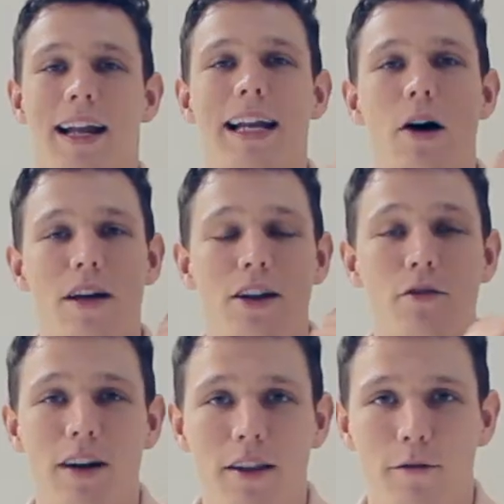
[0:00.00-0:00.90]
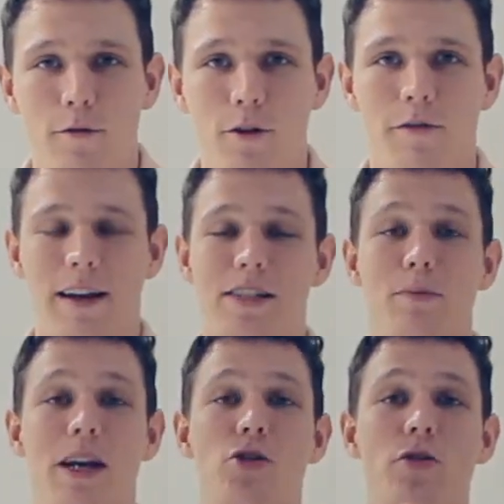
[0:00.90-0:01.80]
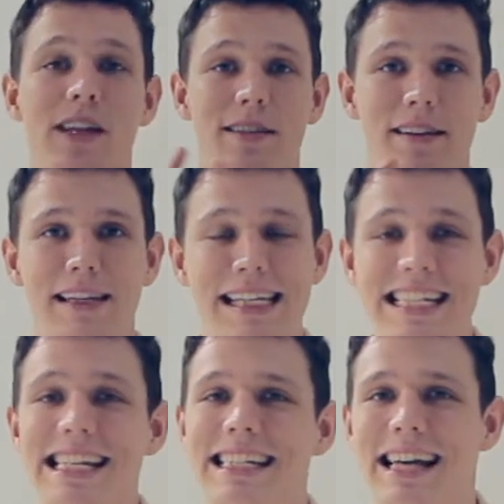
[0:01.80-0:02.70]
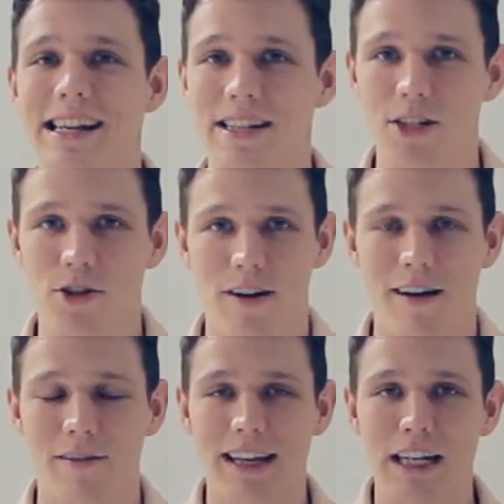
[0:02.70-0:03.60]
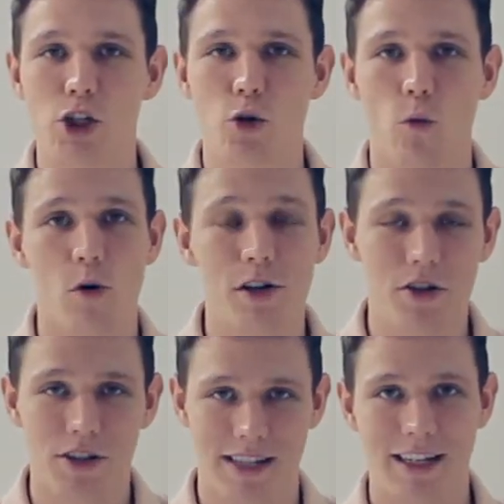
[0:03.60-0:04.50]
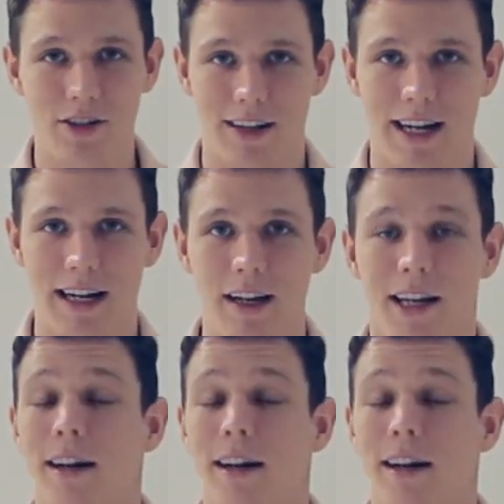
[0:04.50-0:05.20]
Now that you've got the foot fixed, make sure that the knee doesn't travel in towards your center line.